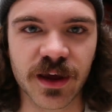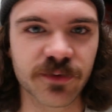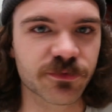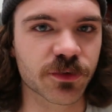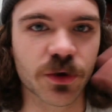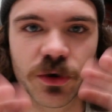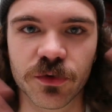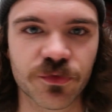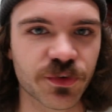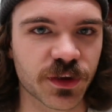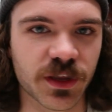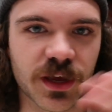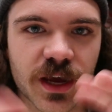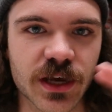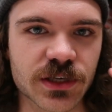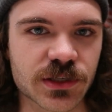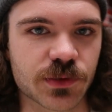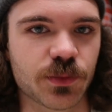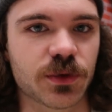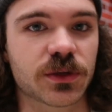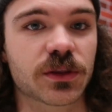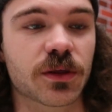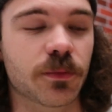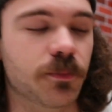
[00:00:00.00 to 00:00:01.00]
I have no
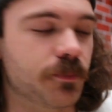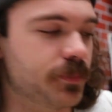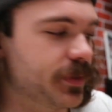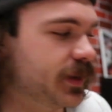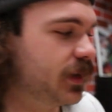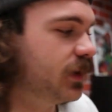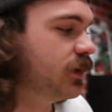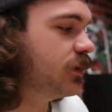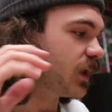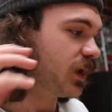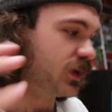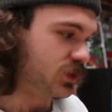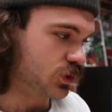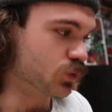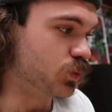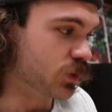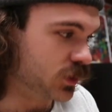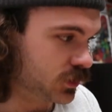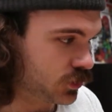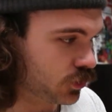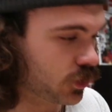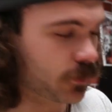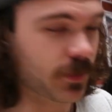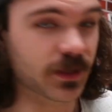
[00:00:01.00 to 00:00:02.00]
affiliation with them, but I just
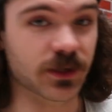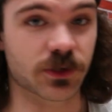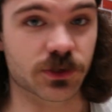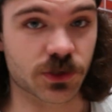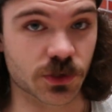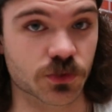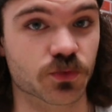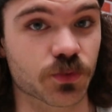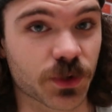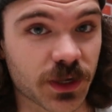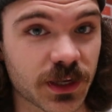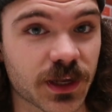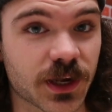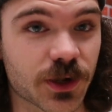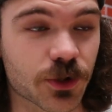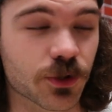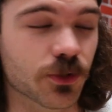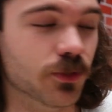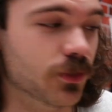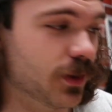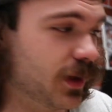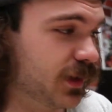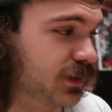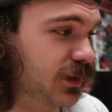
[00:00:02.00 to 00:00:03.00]
want to talk about it because it's really
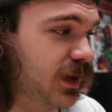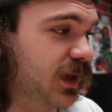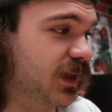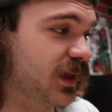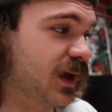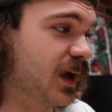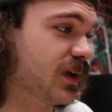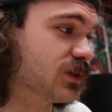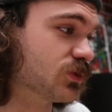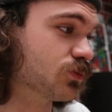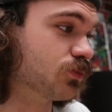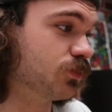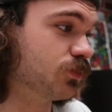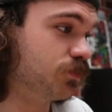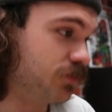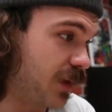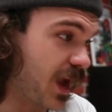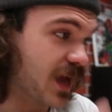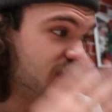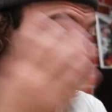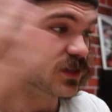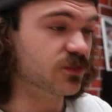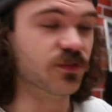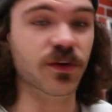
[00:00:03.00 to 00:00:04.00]
cool and, and has
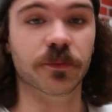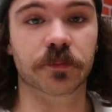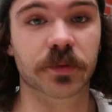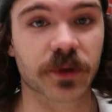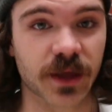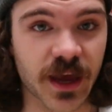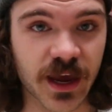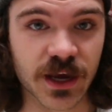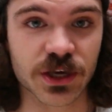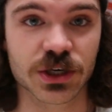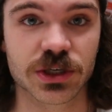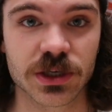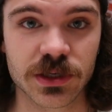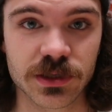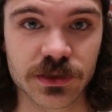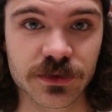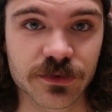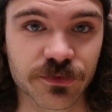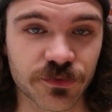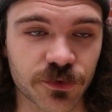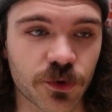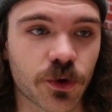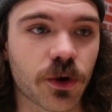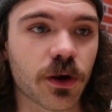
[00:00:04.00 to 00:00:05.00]
massive
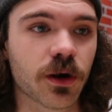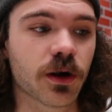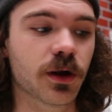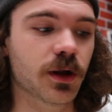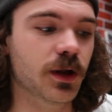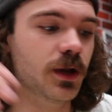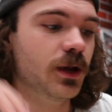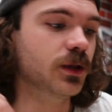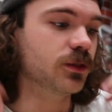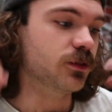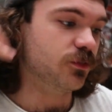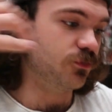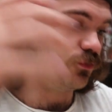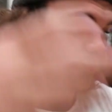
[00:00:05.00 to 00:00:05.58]
implications for the